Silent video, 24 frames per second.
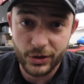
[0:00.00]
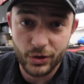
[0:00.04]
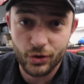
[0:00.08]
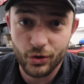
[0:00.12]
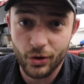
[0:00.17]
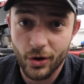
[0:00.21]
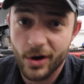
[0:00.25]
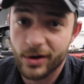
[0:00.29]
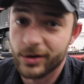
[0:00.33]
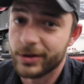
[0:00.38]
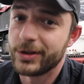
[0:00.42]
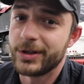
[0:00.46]

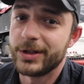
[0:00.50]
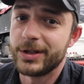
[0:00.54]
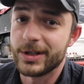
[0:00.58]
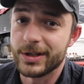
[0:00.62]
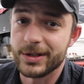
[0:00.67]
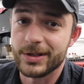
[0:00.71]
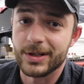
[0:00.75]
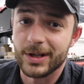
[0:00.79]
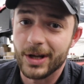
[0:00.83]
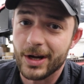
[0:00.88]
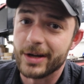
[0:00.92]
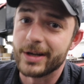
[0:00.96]
strongly
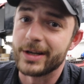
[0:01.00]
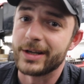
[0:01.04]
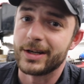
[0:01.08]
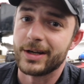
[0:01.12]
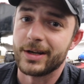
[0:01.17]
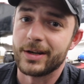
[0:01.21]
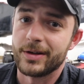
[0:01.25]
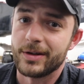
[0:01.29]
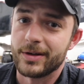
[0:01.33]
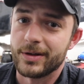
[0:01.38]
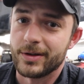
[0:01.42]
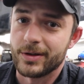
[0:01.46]
dislike
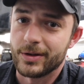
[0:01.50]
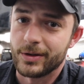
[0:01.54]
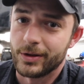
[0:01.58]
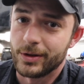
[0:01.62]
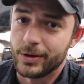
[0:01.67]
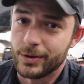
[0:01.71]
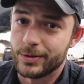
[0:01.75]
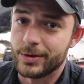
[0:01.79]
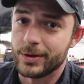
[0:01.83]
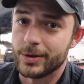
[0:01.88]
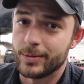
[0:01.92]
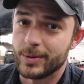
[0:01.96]

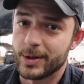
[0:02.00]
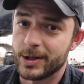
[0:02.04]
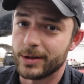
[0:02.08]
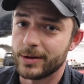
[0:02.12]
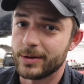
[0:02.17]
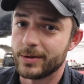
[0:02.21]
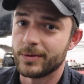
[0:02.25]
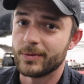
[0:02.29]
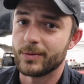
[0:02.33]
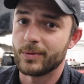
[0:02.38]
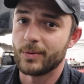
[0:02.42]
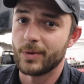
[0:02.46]

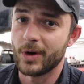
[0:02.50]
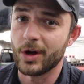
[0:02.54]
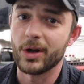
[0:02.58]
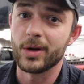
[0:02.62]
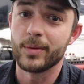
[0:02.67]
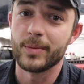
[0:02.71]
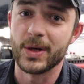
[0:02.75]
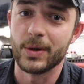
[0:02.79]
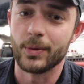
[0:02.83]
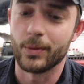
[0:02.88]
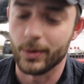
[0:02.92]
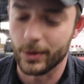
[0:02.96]
YouTubing while
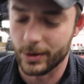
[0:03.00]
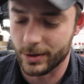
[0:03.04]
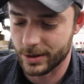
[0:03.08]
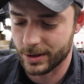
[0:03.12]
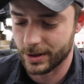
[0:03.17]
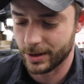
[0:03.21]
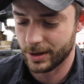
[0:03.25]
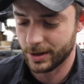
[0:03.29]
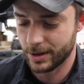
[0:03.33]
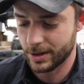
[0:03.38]
I'm at work.